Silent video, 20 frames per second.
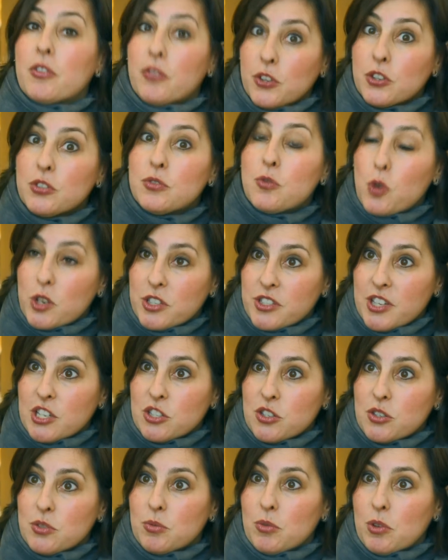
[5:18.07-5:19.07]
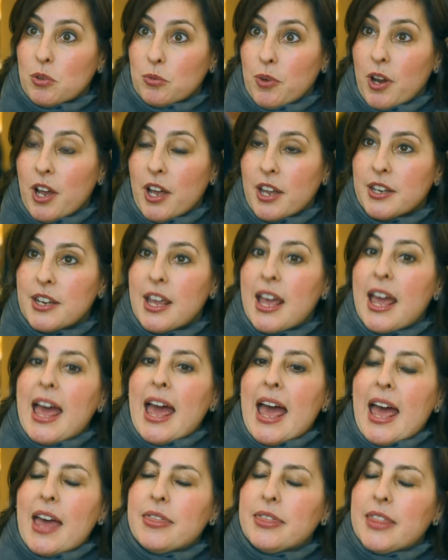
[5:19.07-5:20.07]
the first four sessions will run,
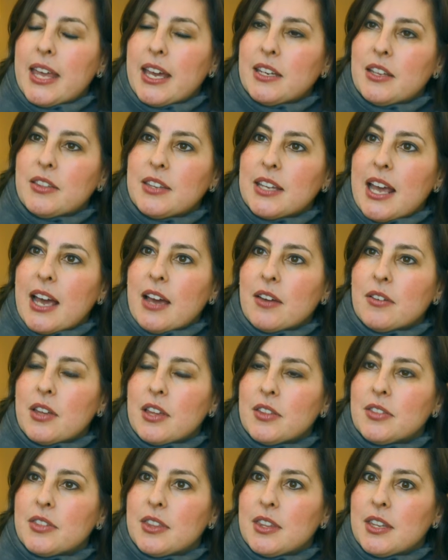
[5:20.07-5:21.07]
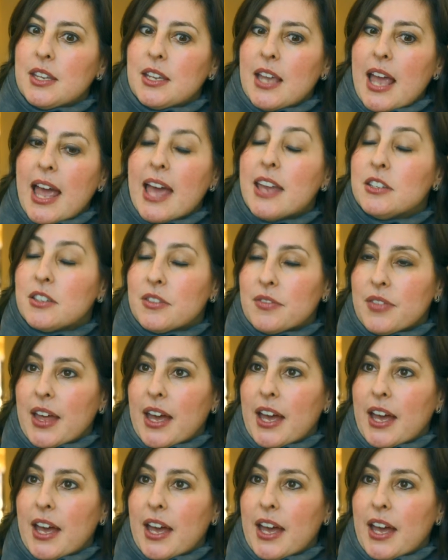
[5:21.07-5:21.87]
and then in the, at the end of